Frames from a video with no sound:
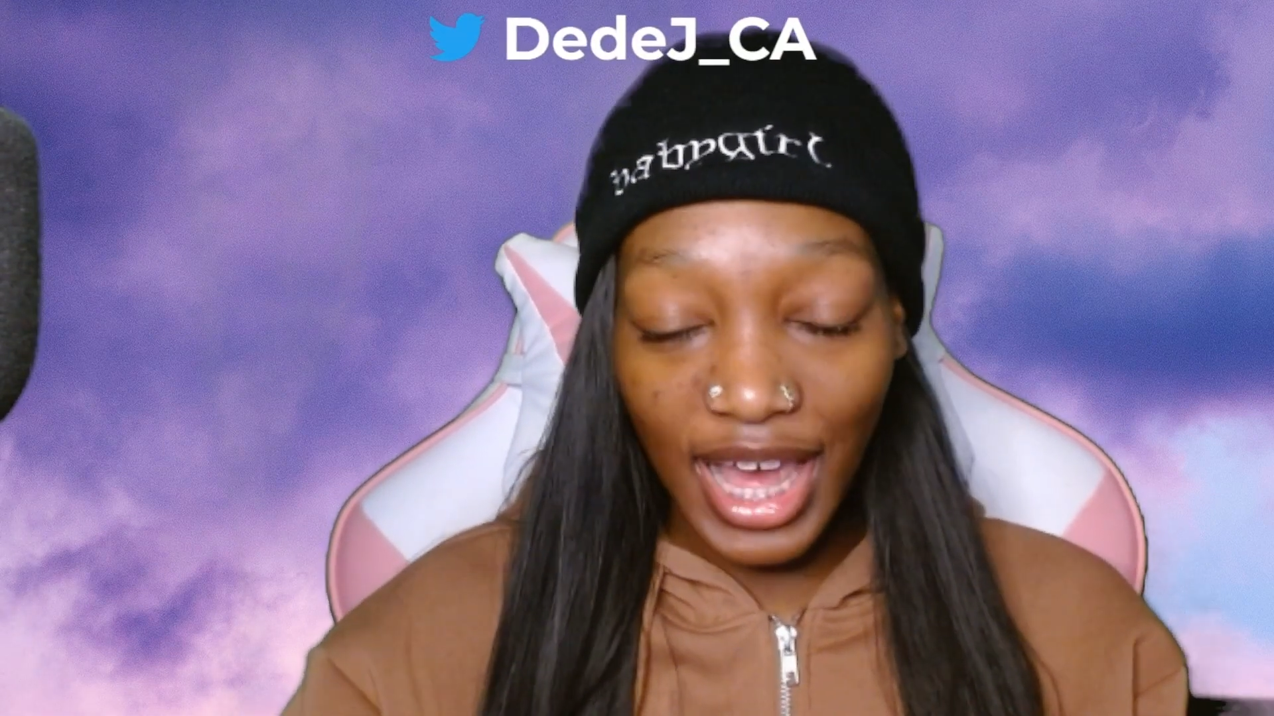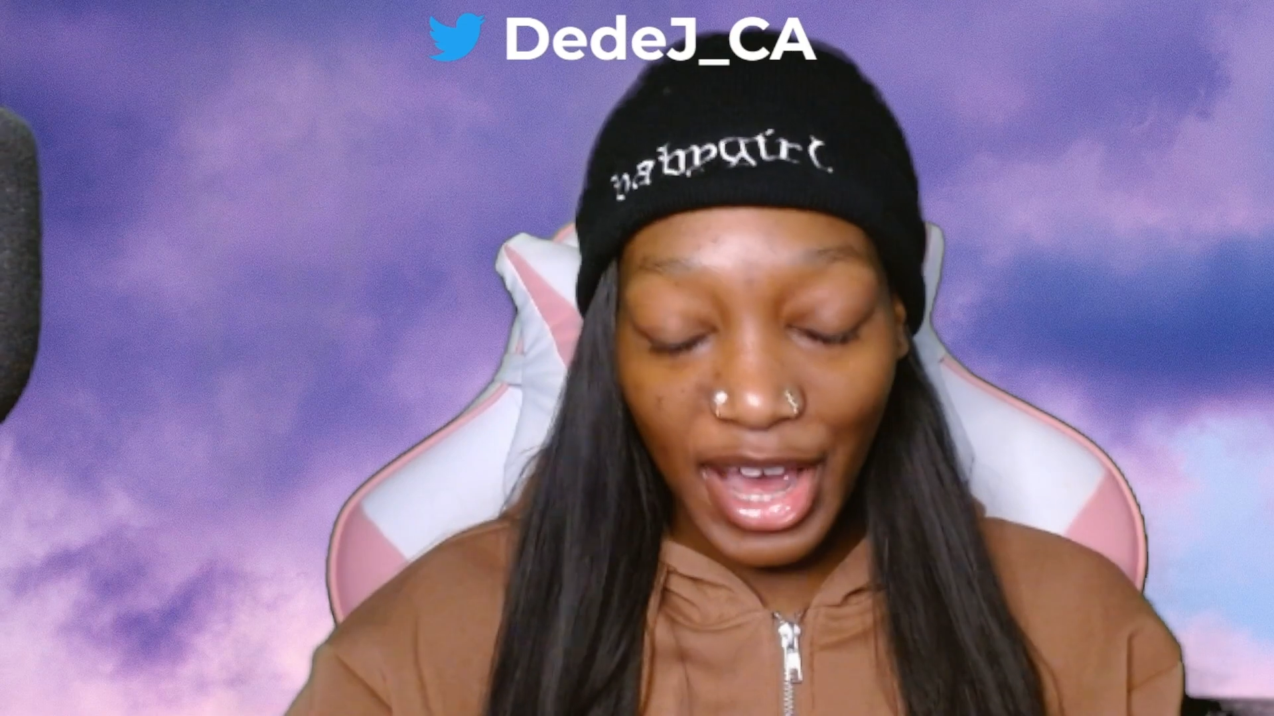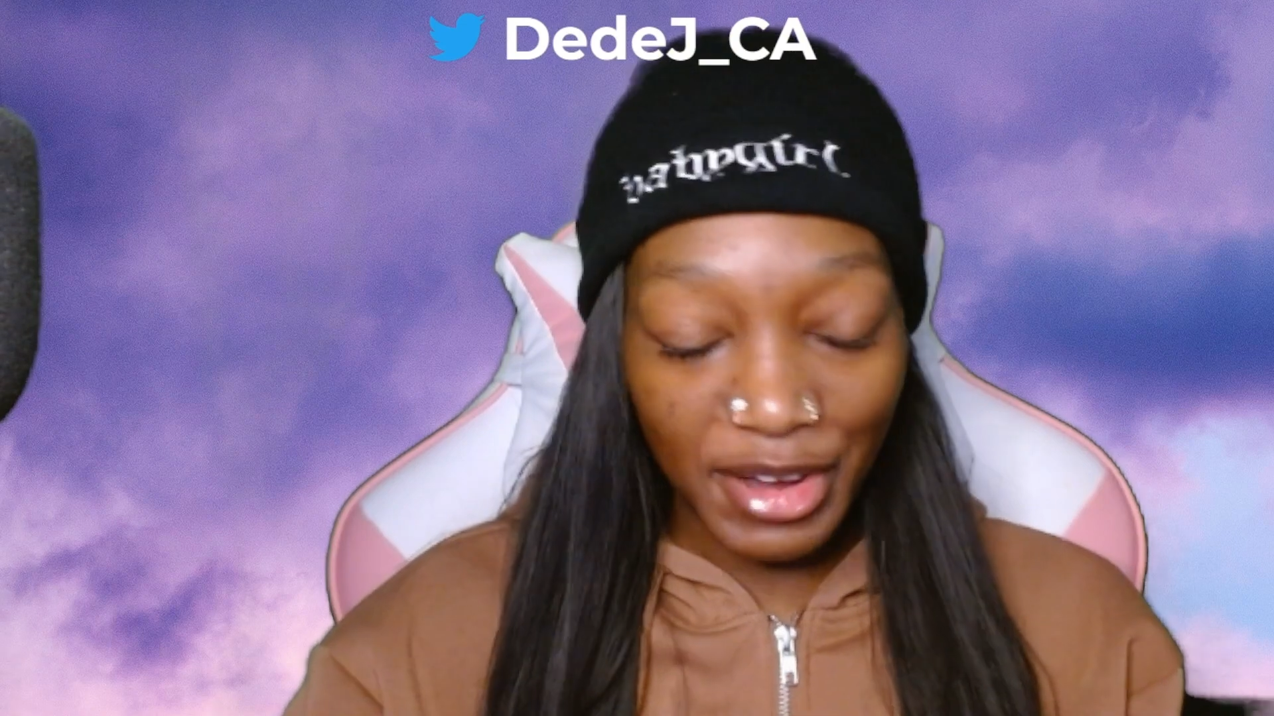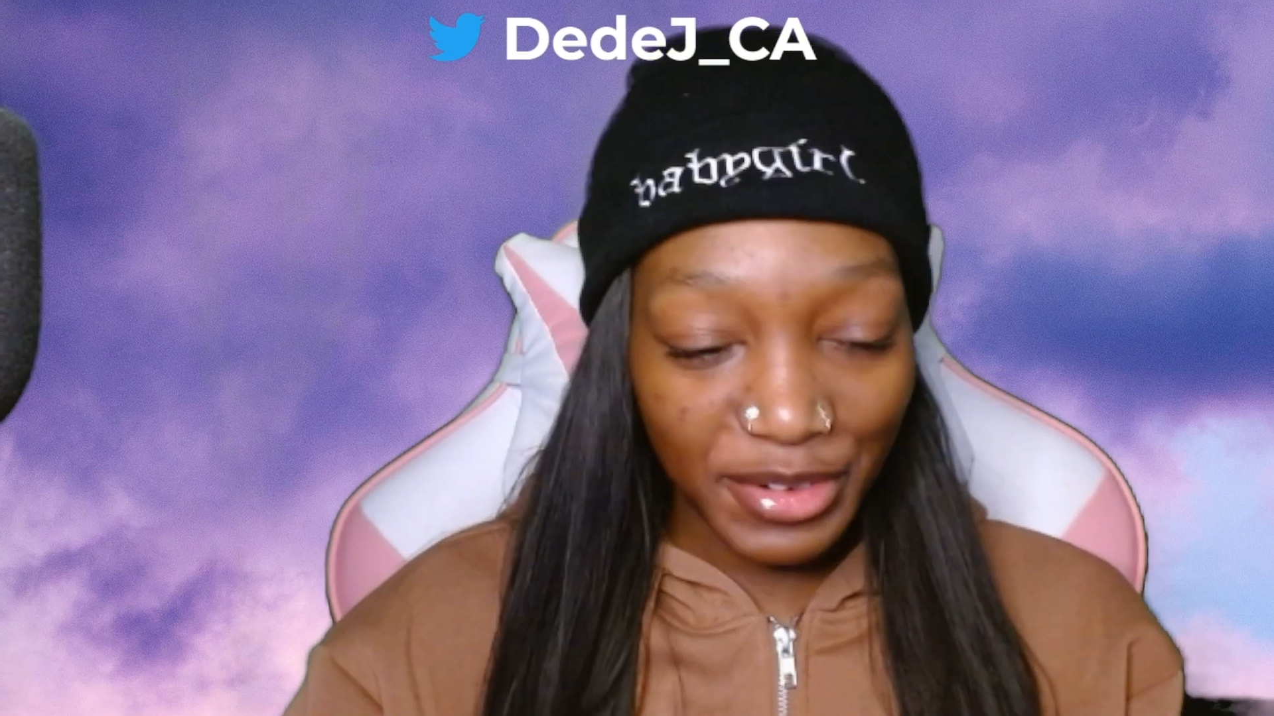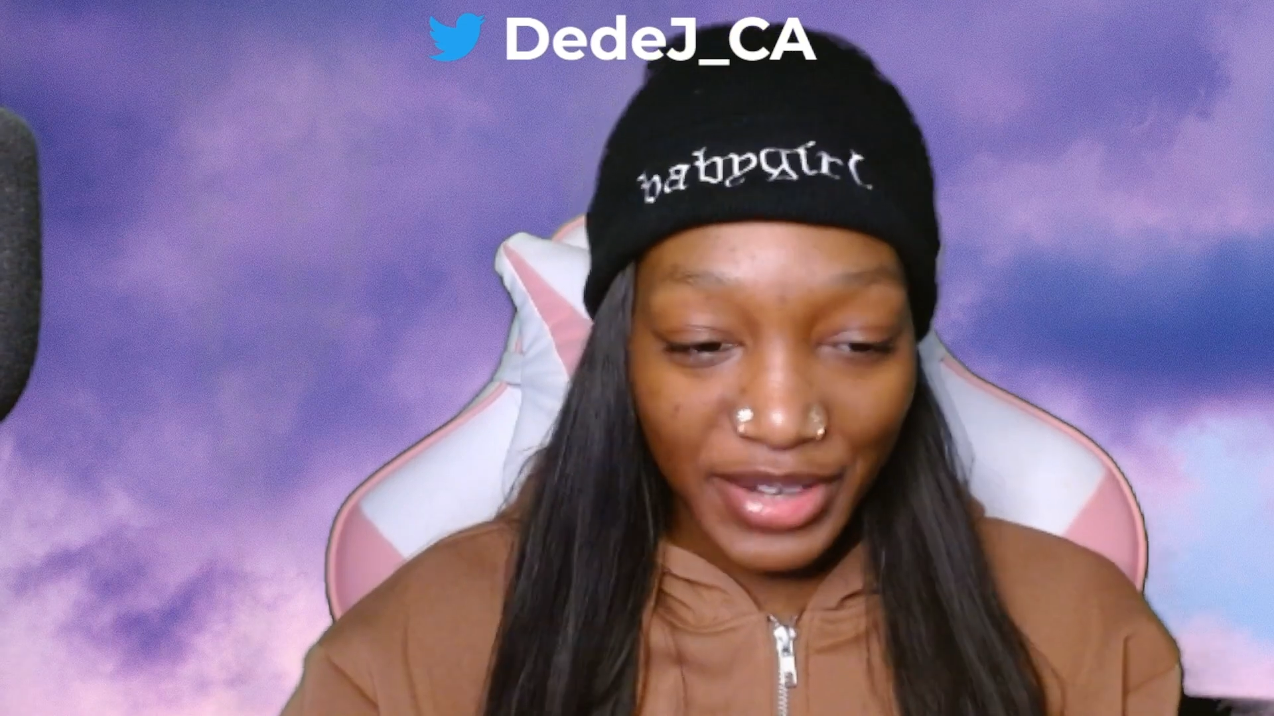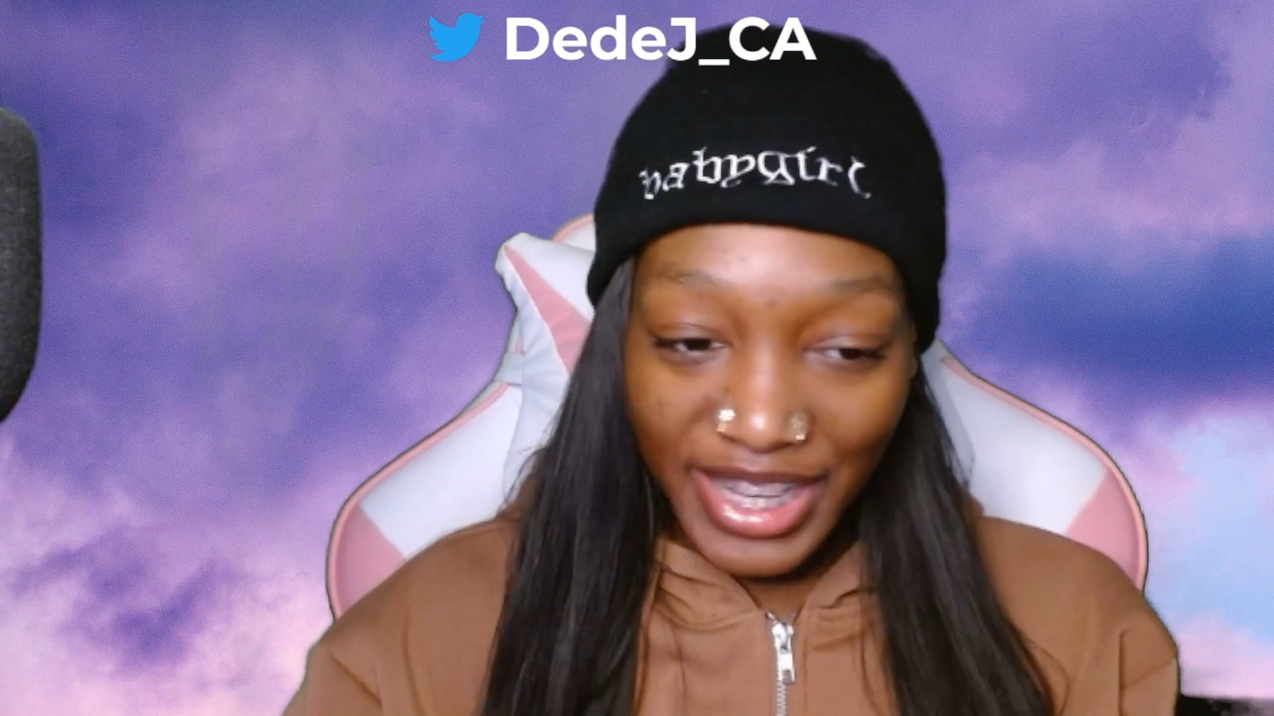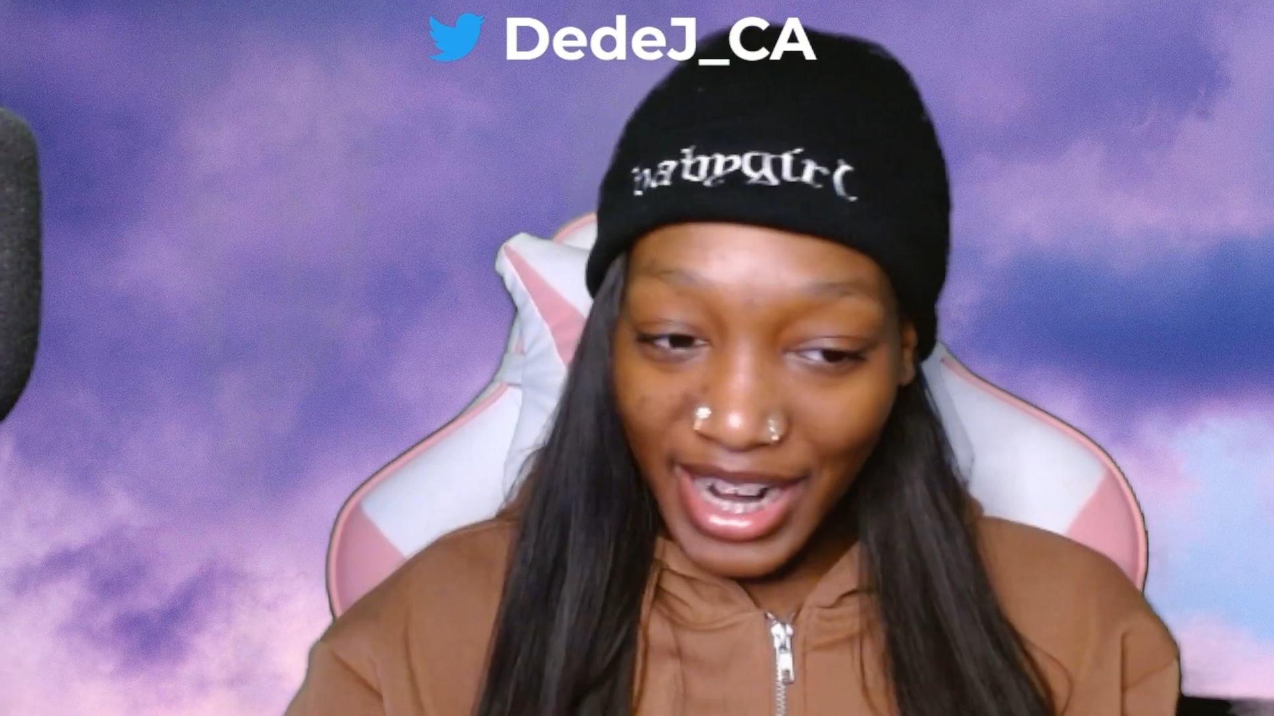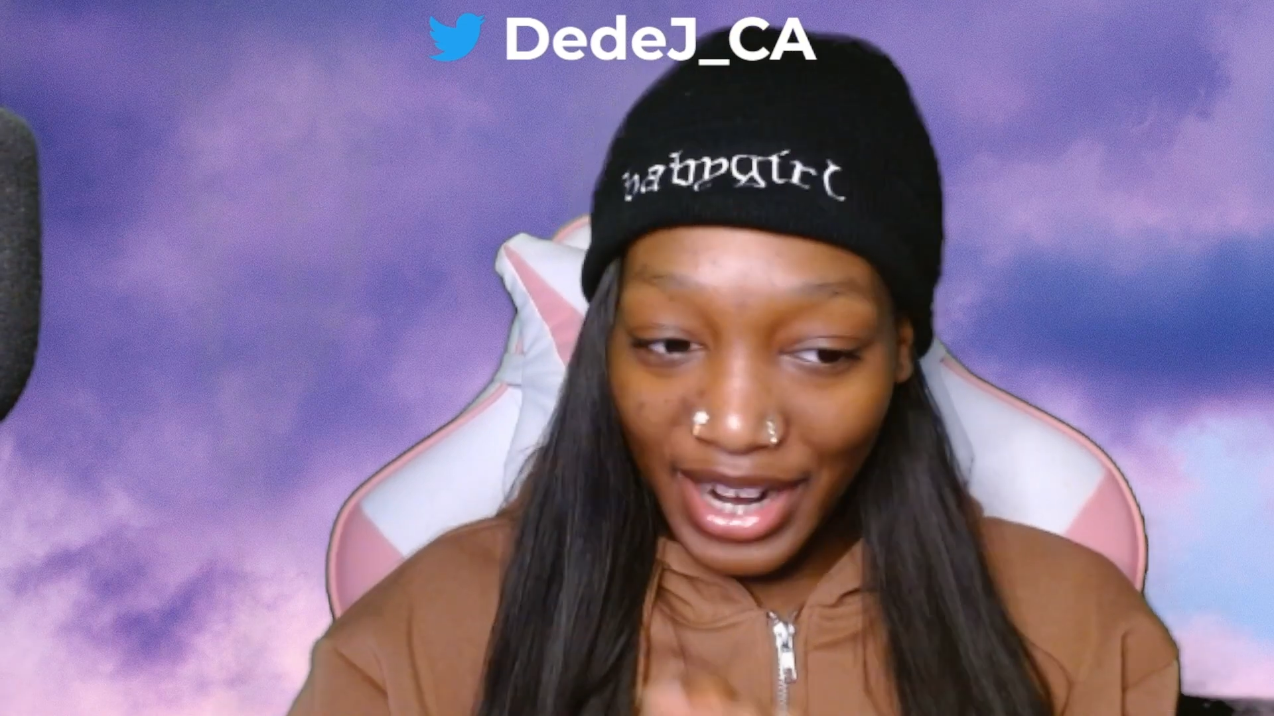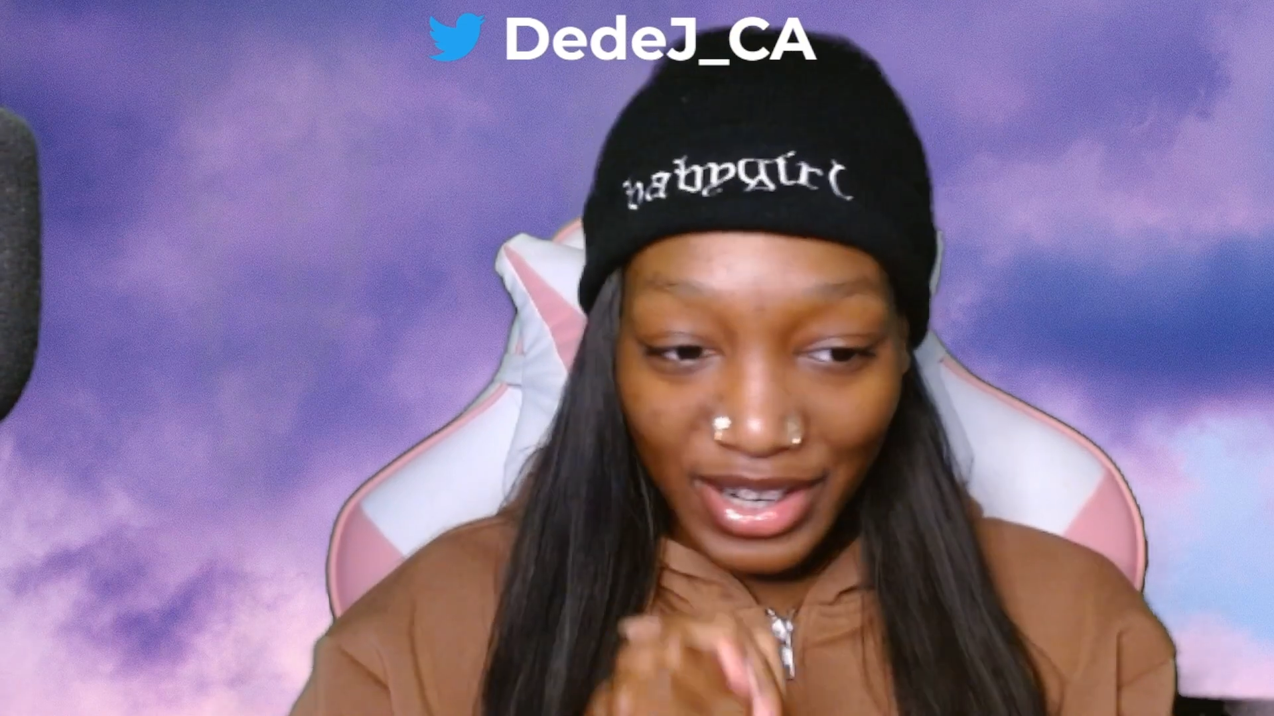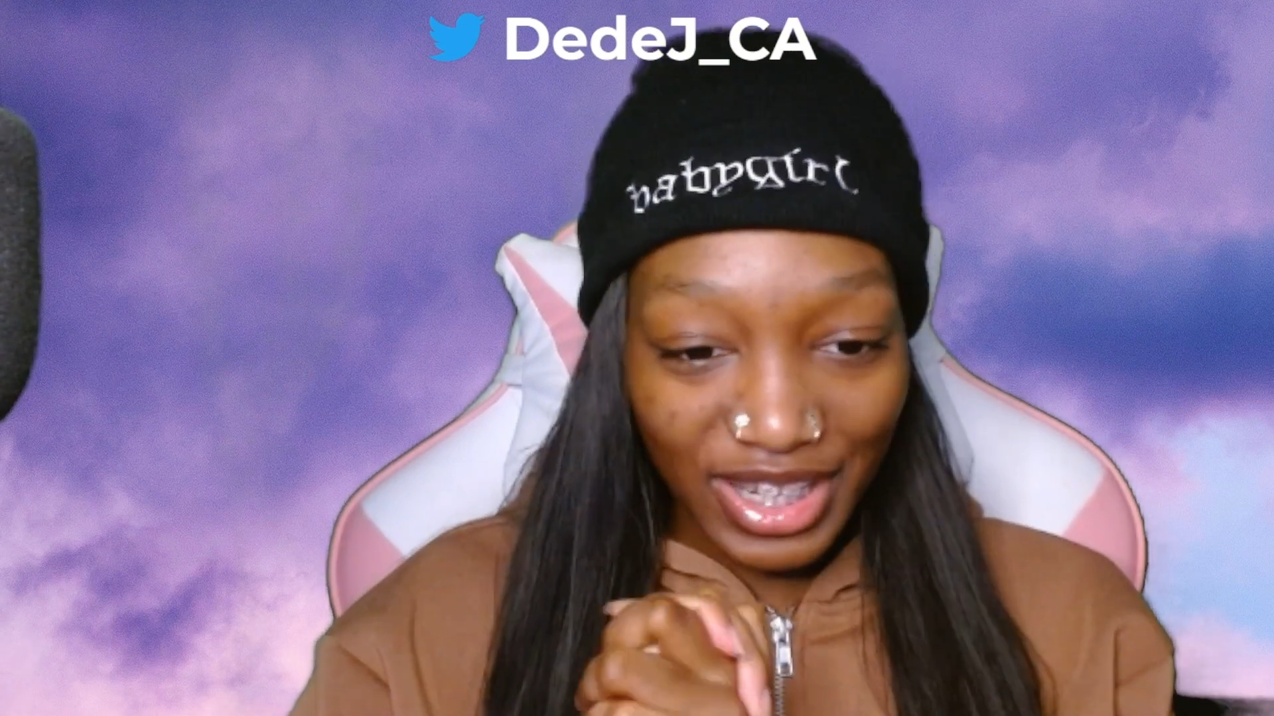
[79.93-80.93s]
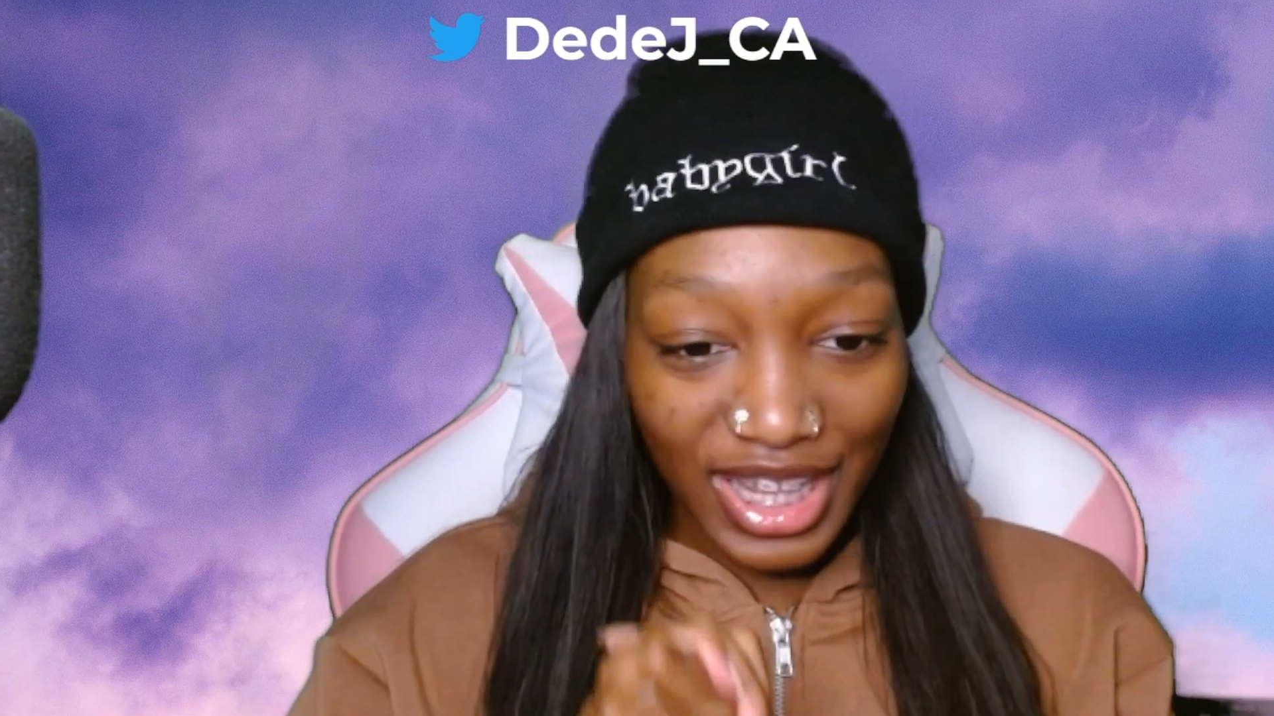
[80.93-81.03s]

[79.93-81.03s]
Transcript: out and I heard a